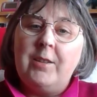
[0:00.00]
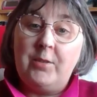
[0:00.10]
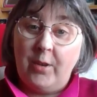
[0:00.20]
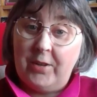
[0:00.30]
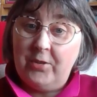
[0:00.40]

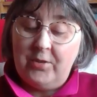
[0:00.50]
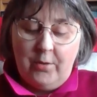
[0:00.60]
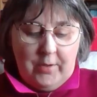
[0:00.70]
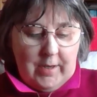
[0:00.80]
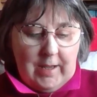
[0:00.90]
So as you
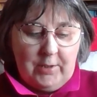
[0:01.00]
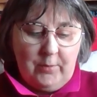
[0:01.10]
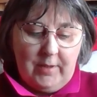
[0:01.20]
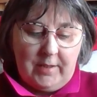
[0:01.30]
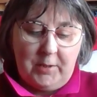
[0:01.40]
saw, the next
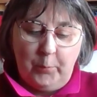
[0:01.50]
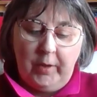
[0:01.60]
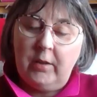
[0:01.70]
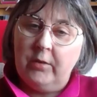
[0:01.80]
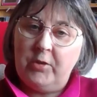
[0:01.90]
one is A
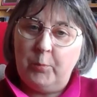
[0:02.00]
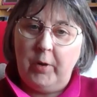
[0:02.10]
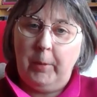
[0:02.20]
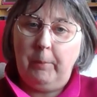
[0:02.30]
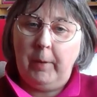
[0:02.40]
Sprinkle of
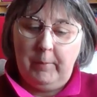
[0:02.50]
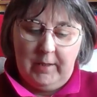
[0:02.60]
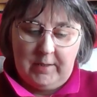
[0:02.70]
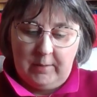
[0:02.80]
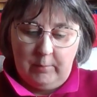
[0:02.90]
Spring by
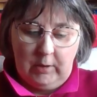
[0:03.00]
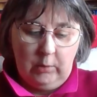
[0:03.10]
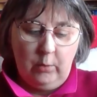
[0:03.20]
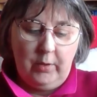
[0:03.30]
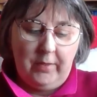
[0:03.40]
Melissa
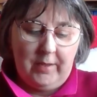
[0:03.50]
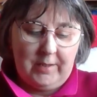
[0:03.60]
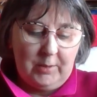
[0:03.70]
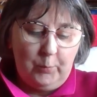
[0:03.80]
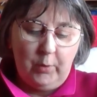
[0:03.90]
McClone.
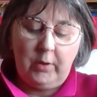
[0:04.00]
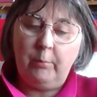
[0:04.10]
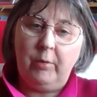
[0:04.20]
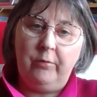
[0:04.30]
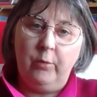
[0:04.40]
This is book
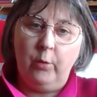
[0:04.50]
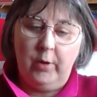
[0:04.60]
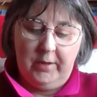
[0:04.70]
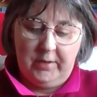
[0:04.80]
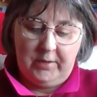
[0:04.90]
number
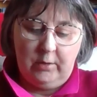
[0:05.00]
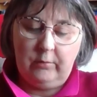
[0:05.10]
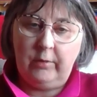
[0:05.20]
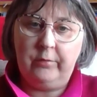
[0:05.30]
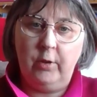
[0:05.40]
4 in the
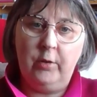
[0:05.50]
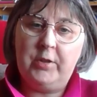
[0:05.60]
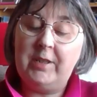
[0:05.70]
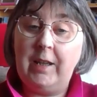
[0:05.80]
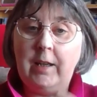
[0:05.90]
Silver
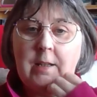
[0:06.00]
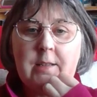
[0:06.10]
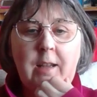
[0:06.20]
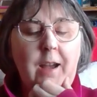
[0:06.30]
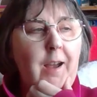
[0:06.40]
Falls series.